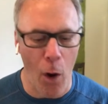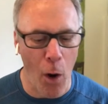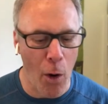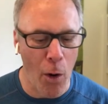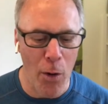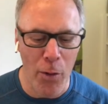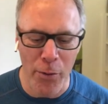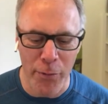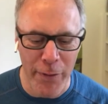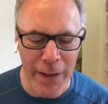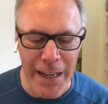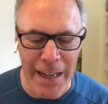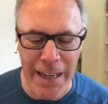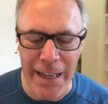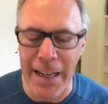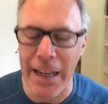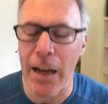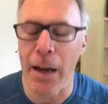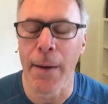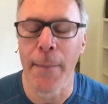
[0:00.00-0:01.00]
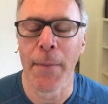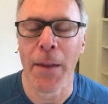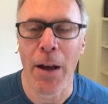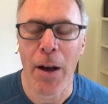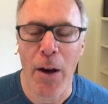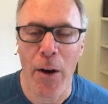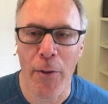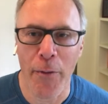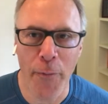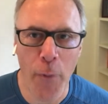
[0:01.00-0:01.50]
RV
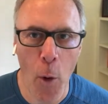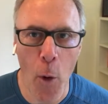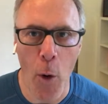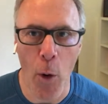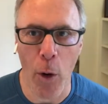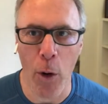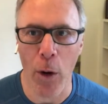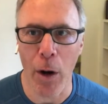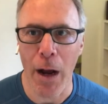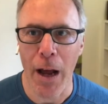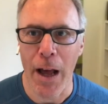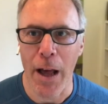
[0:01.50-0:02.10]
for